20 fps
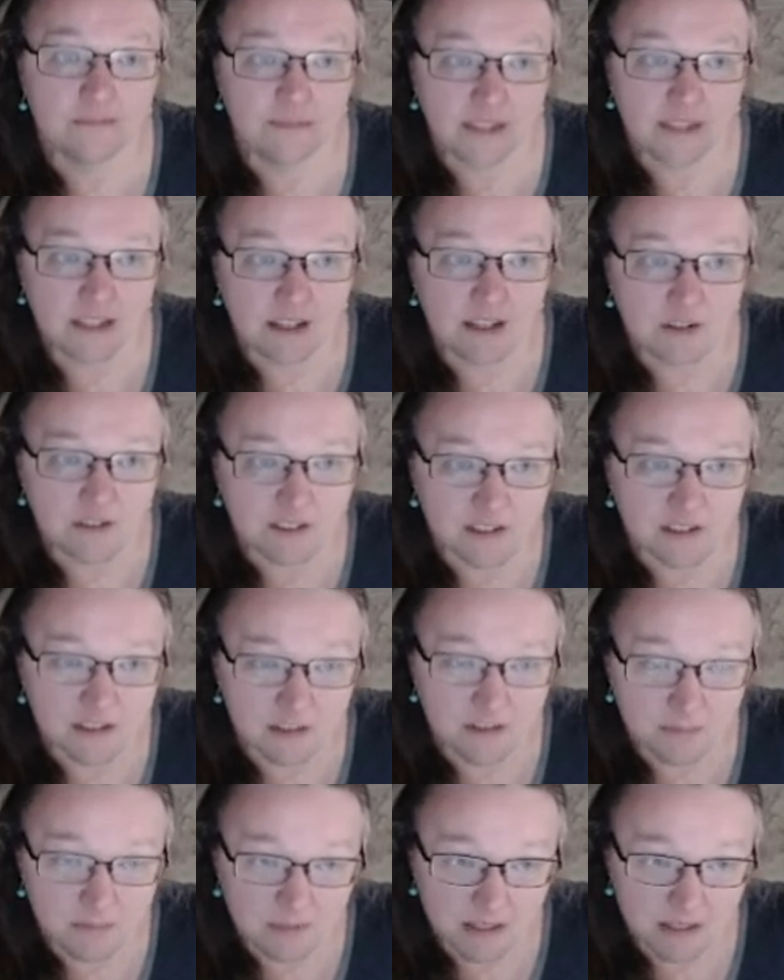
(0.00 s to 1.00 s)
Here's the,
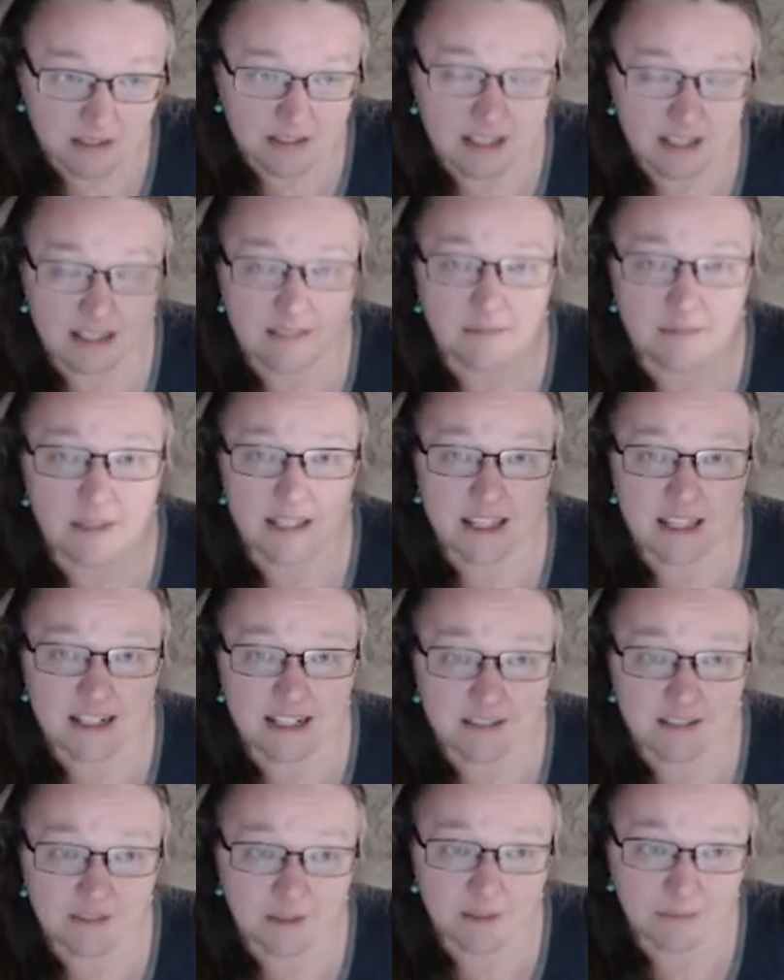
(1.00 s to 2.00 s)
be the beginning
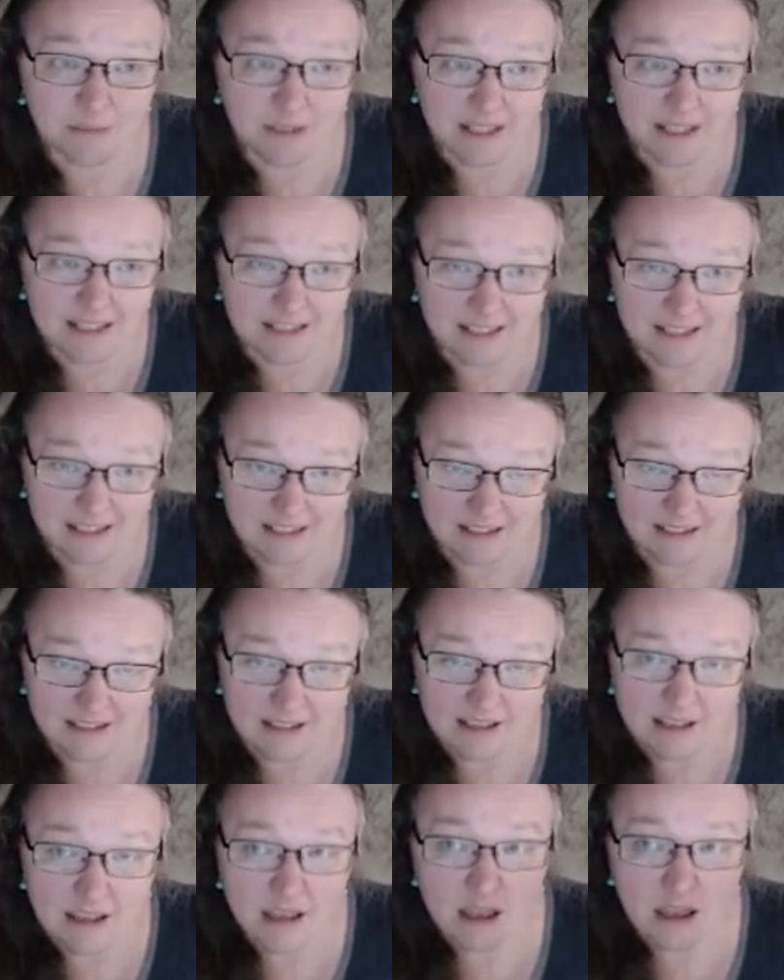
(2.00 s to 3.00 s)
of the blending
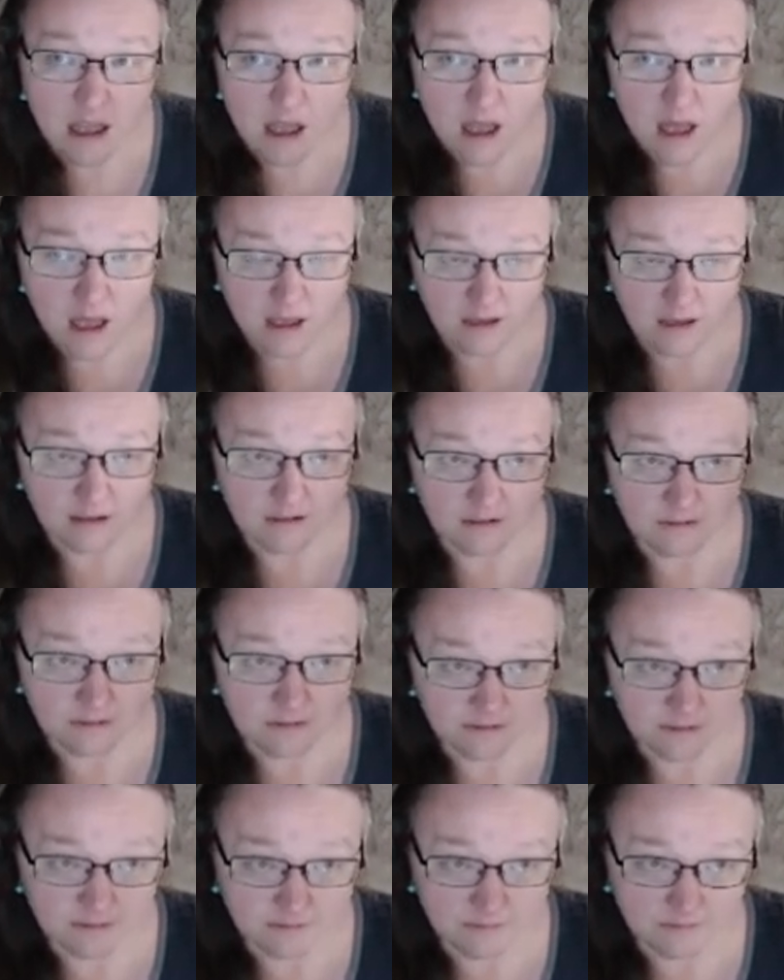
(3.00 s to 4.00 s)
of
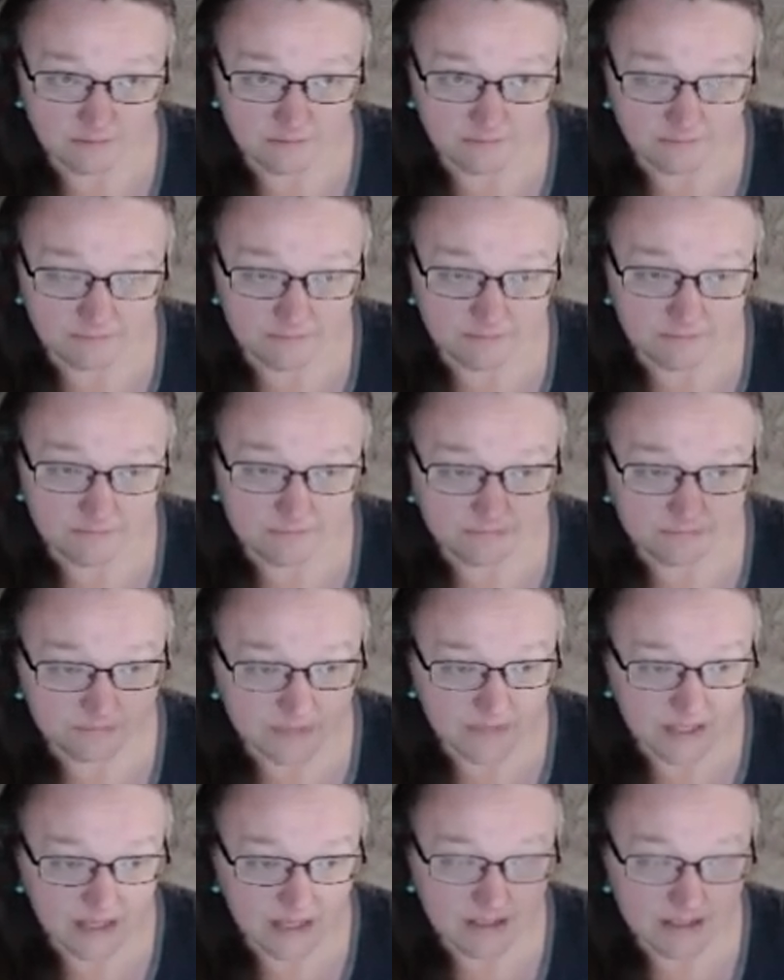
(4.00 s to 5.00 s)

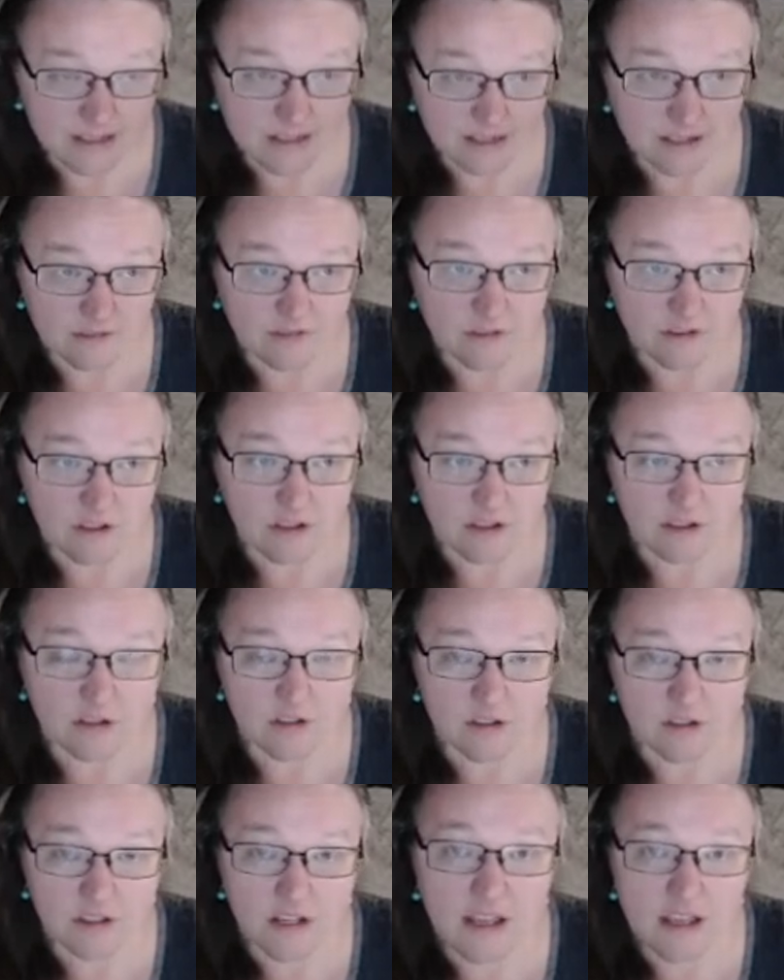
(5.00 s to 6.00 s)
the idea of
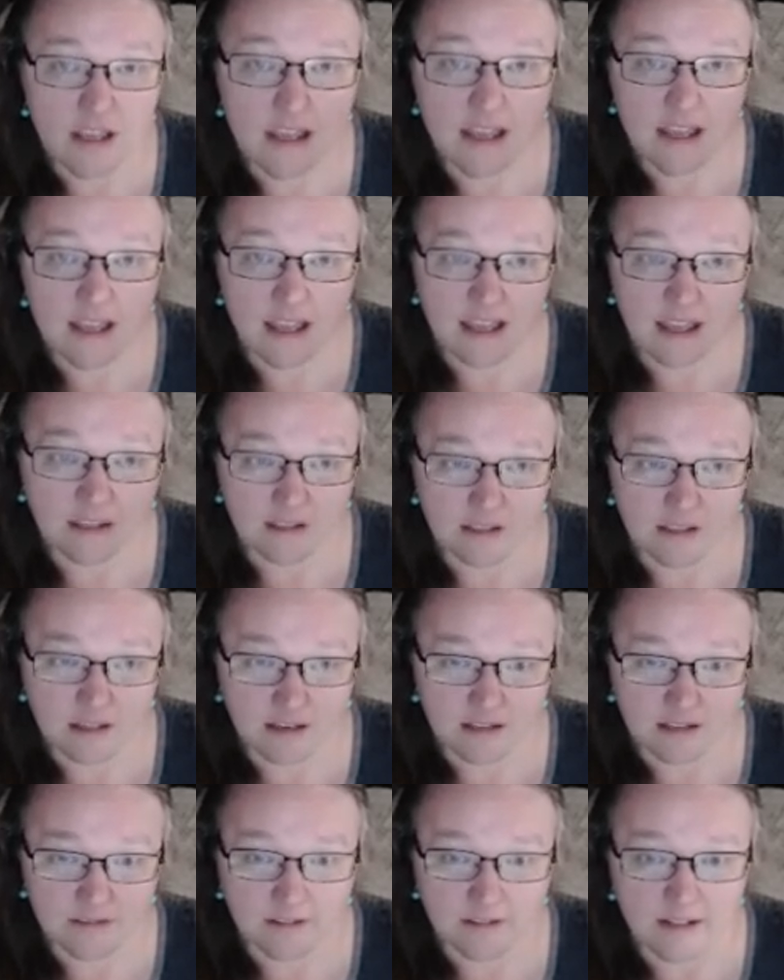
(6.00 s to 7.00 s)
church and
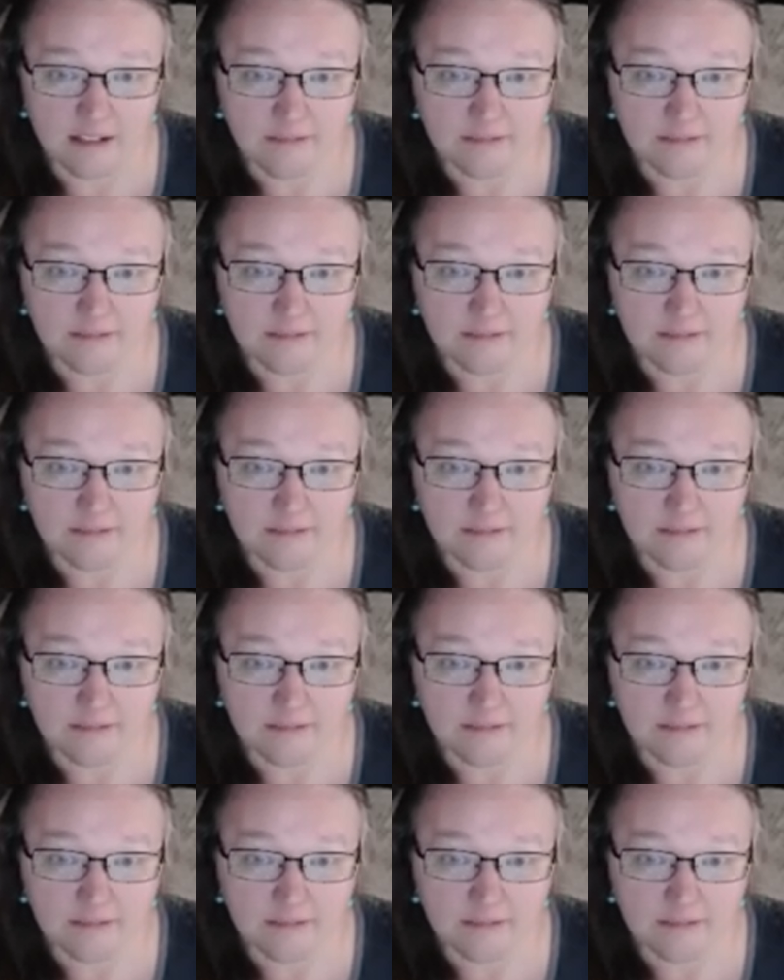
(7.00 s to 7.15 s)
God, right?